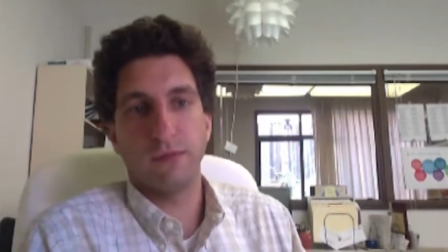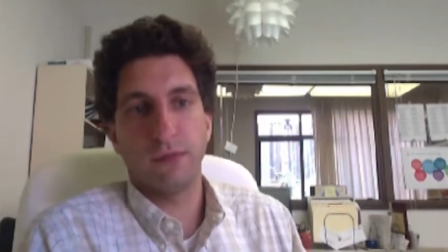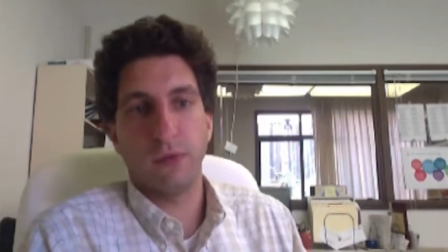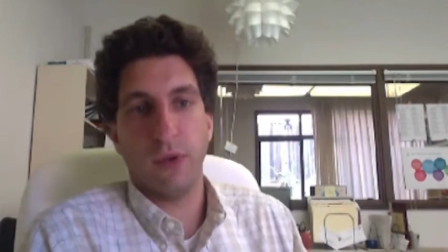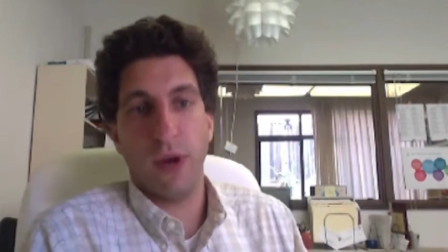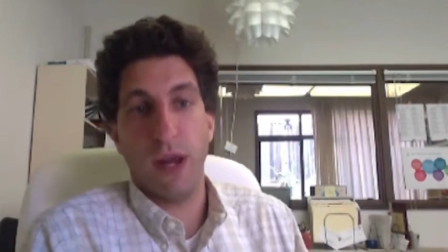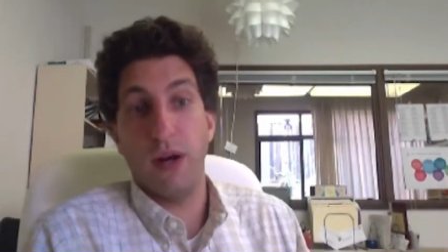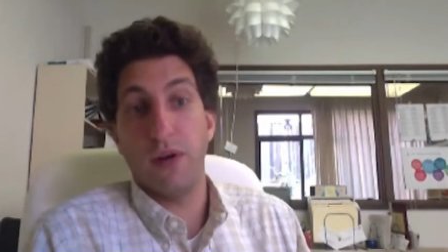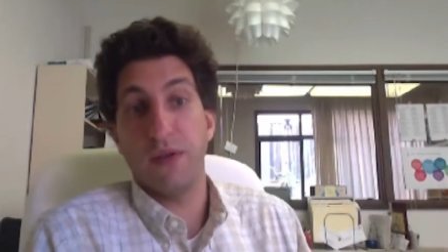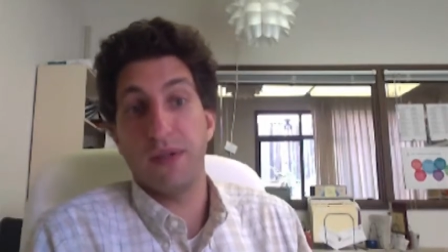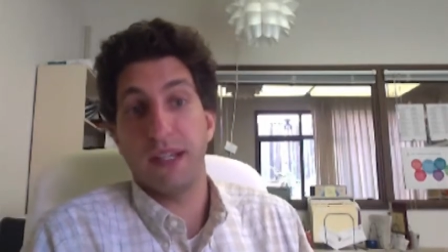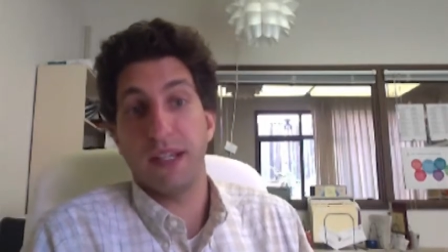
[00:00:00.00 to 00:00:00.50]

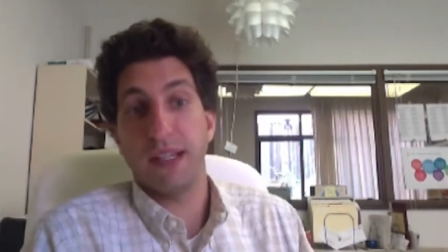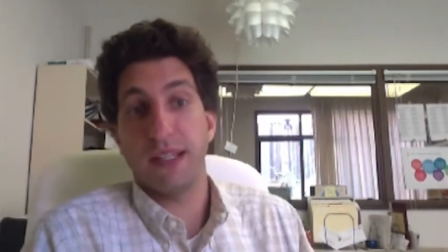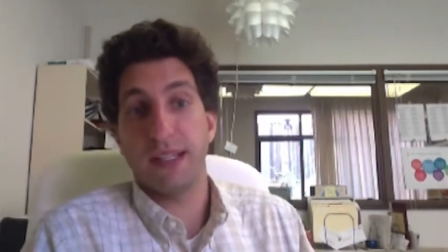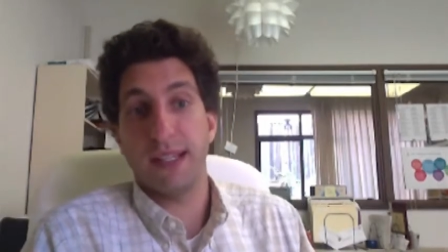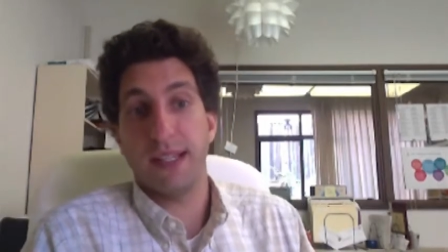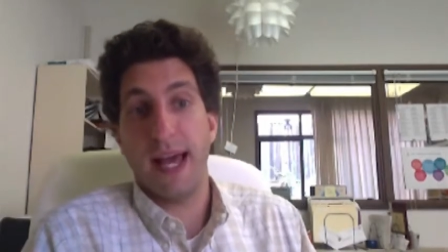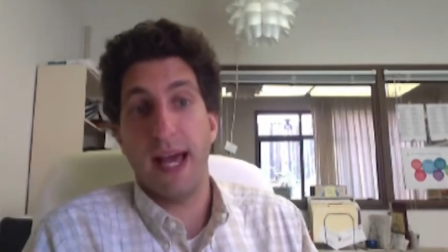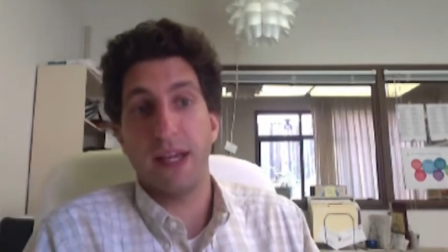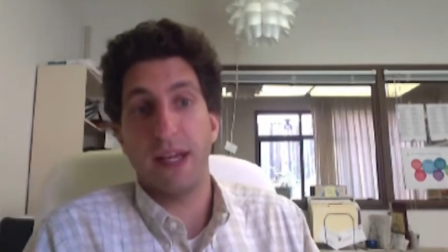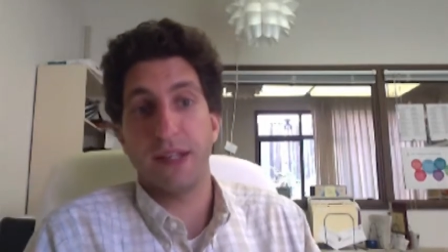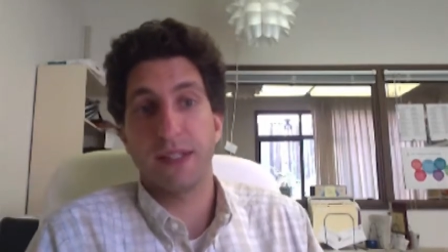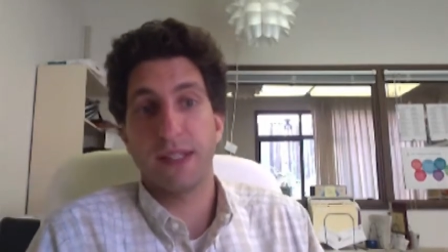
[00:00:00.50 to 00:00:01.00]
greater
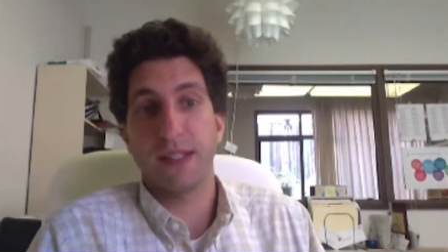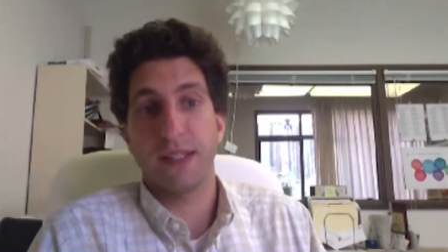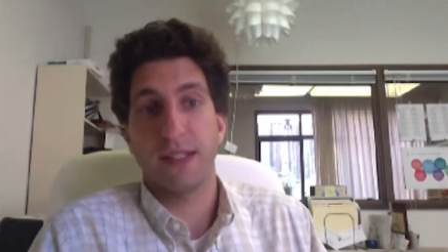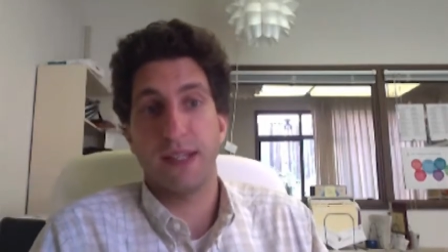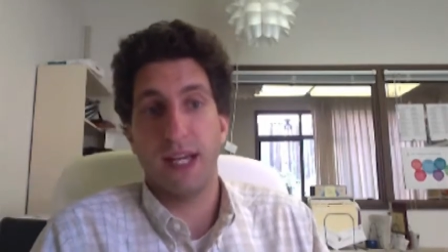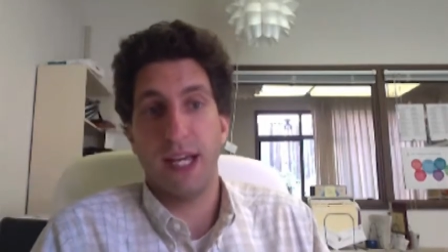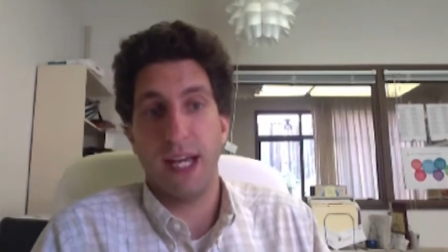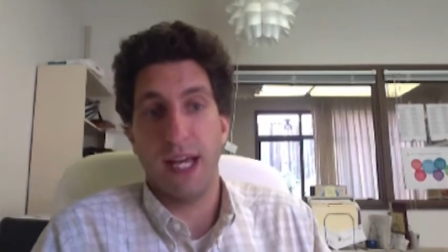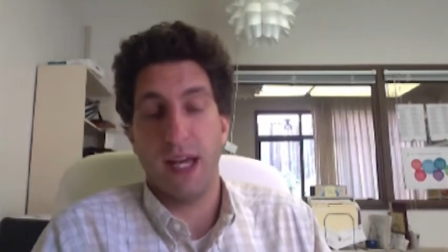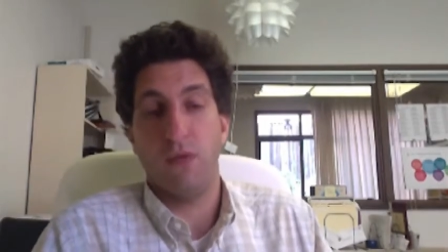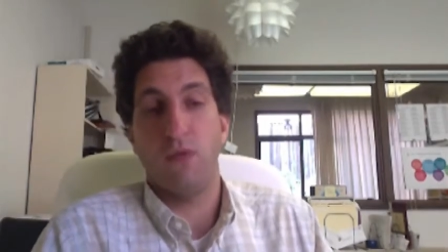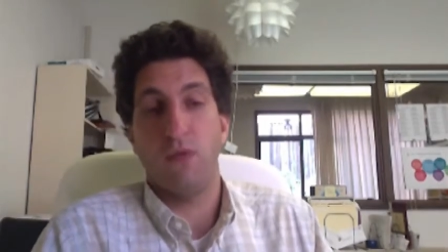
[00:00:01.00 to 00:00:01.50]
success
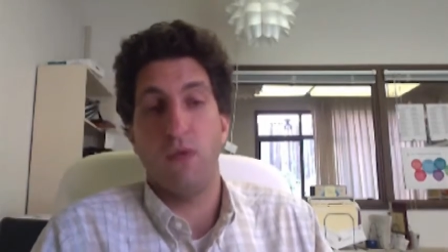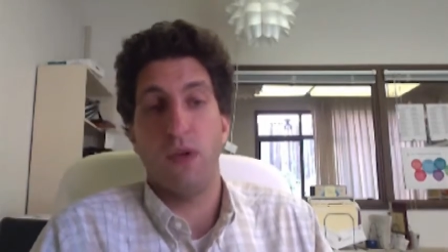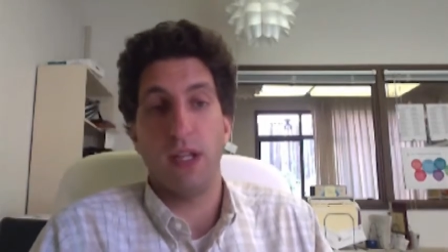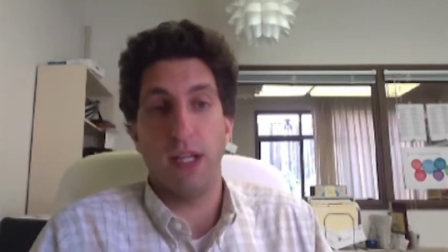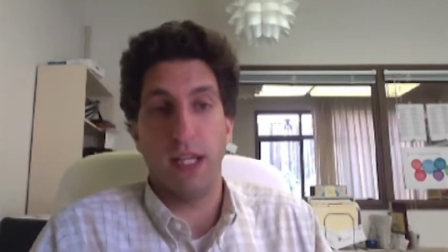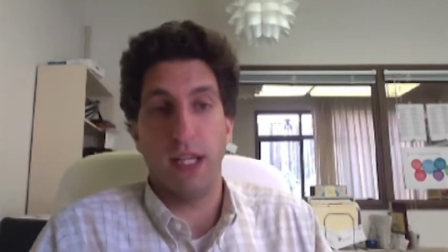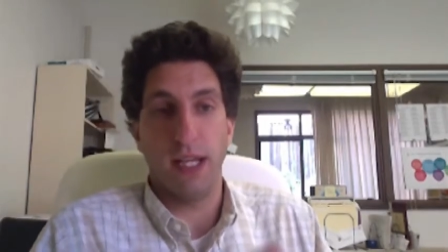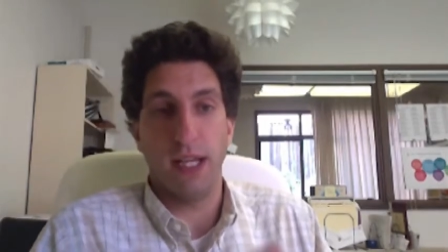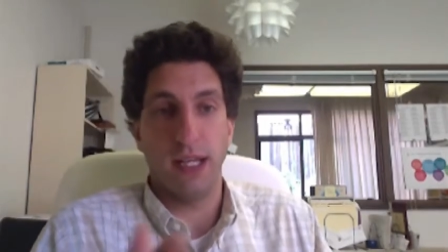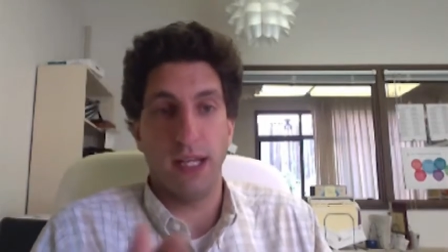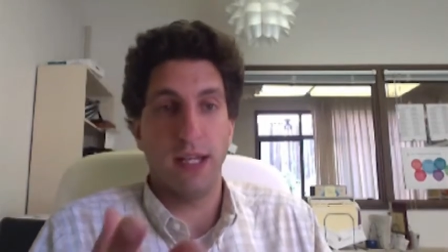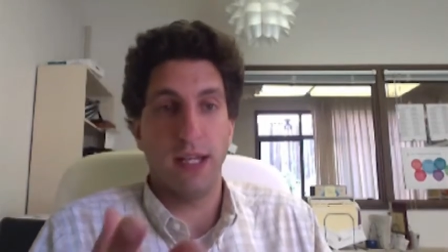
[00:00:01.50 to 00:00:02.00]
at
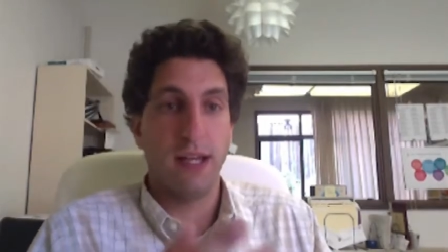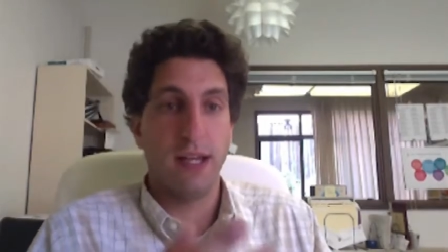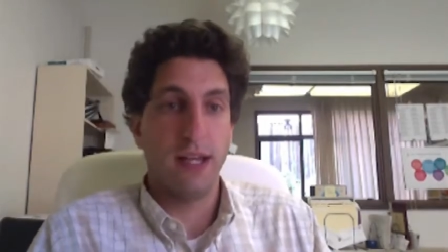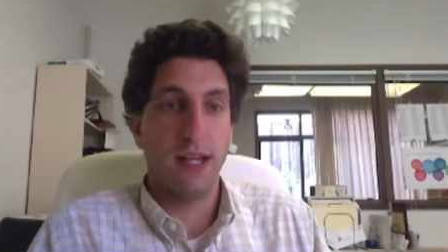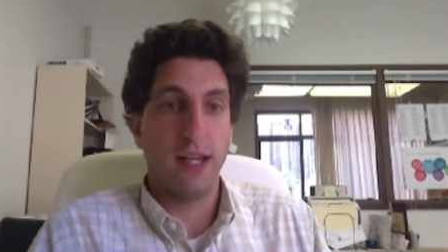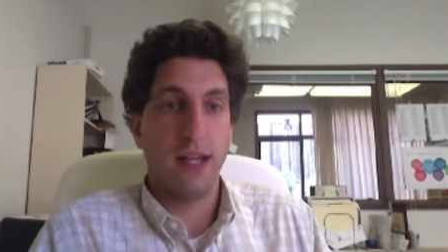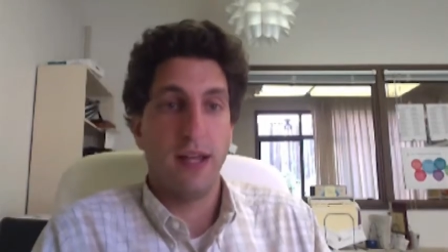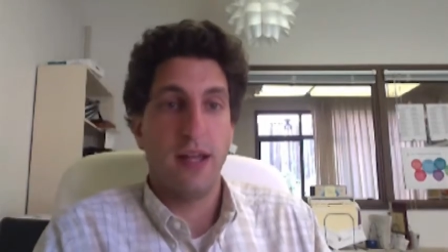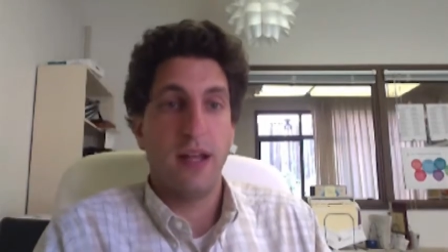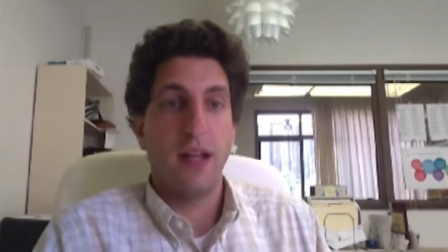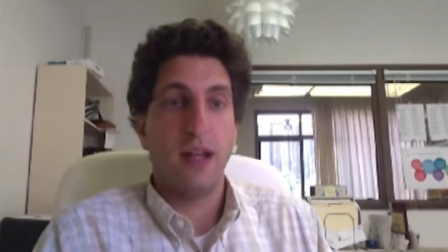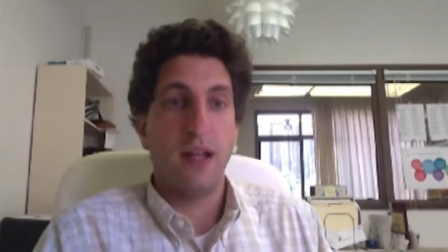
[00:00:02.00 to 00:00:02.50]
really
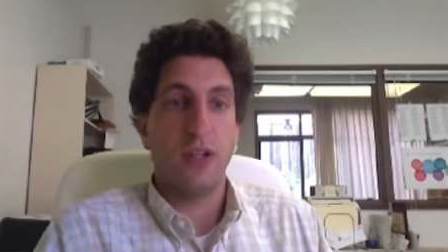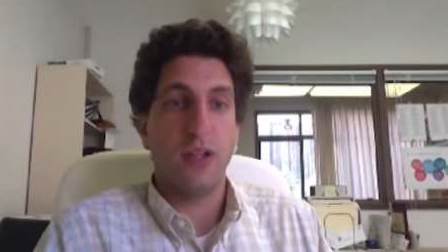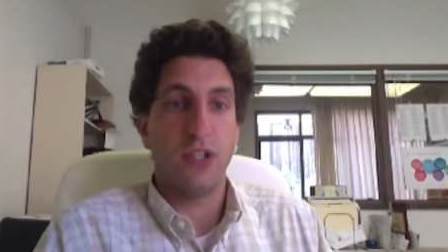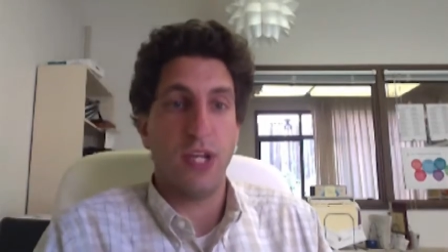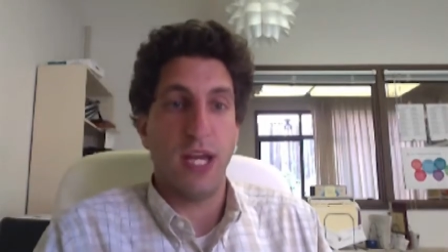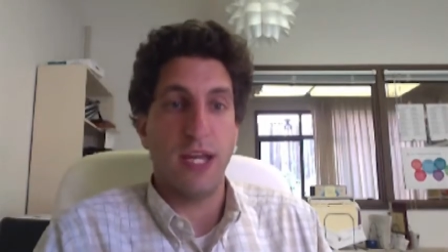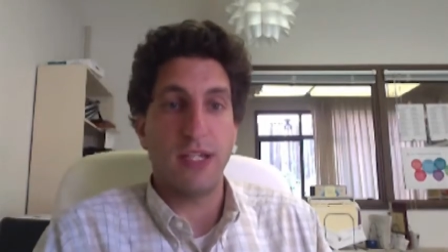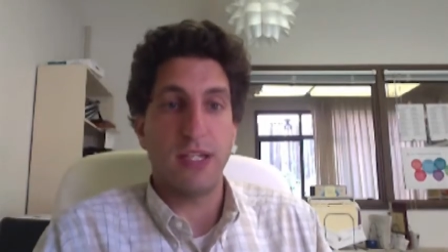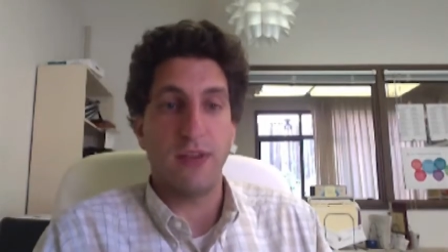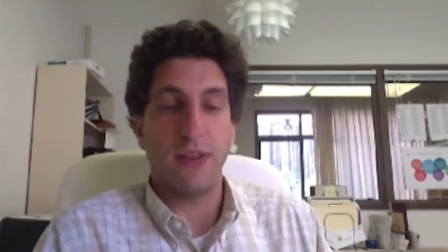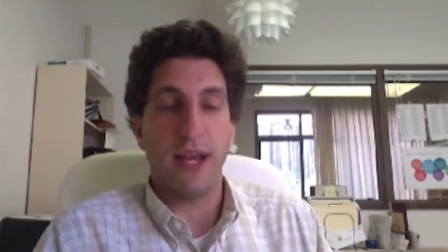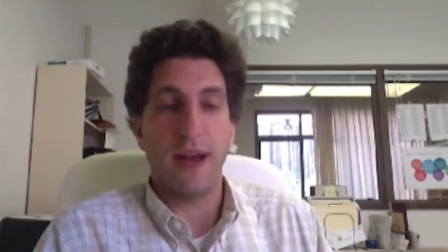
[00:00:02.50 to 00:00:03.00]

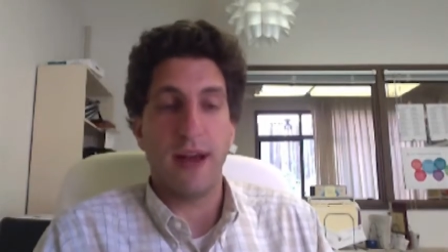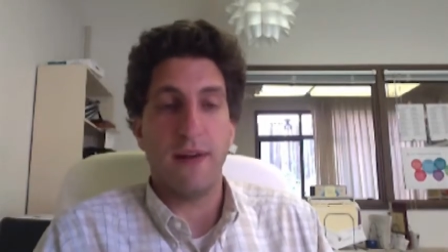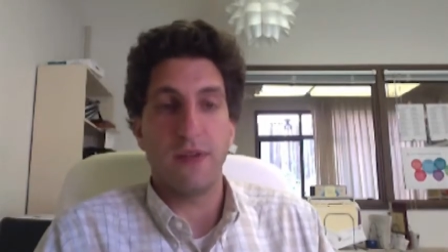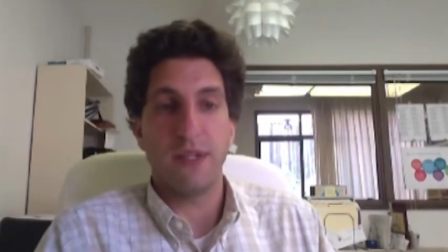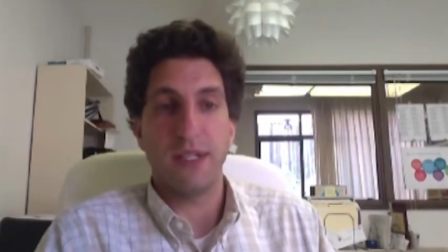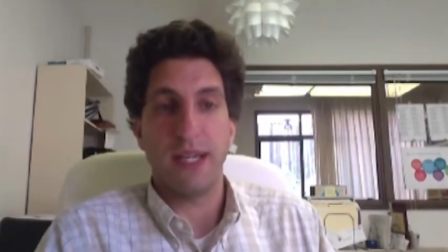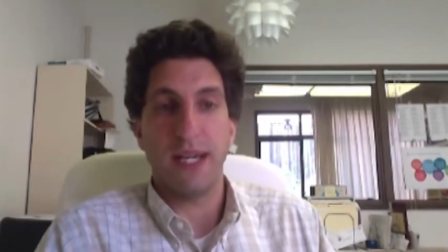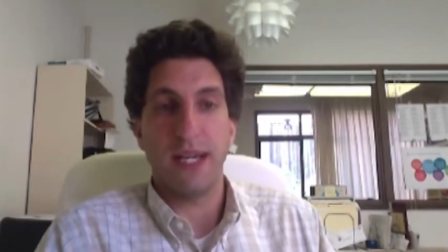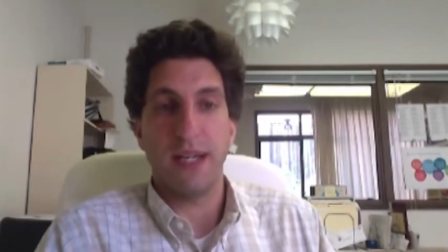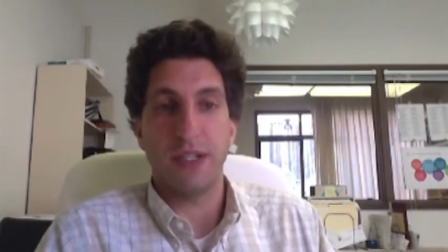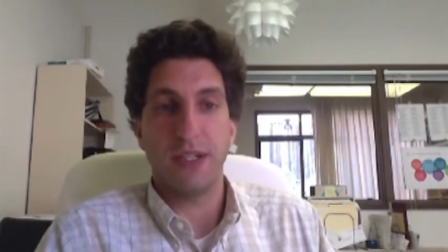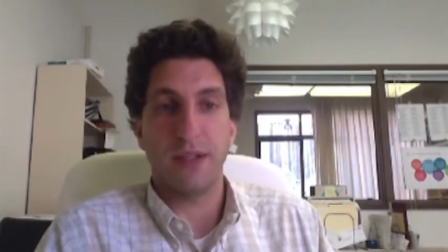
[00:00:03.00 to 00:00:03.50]
changing the
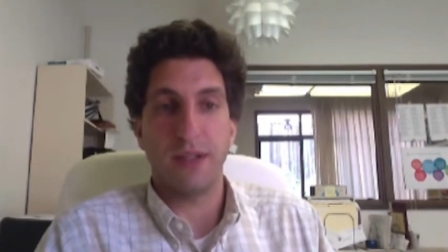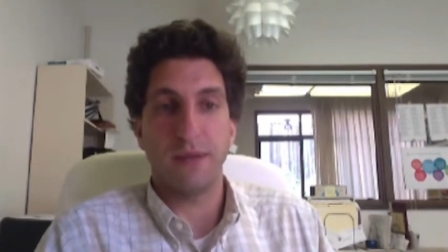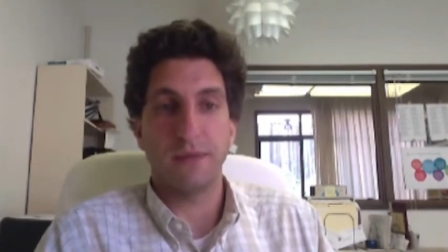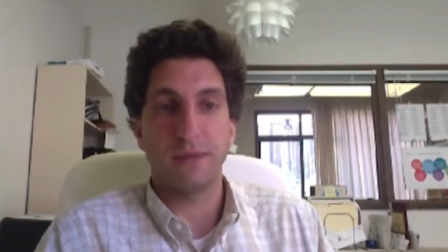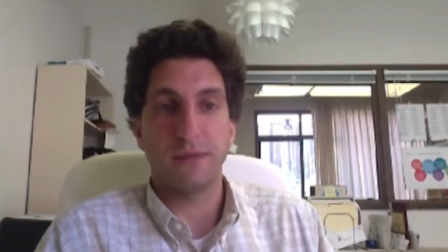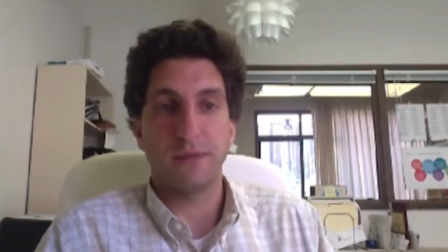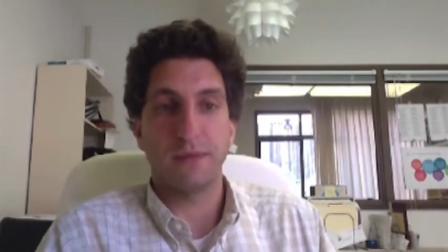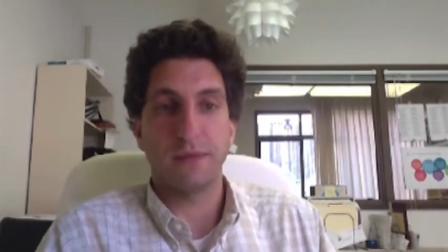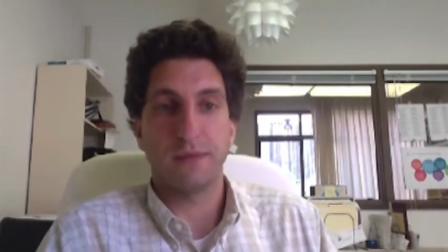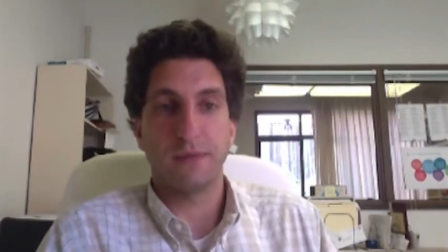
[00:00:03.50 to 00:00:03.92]
conversation.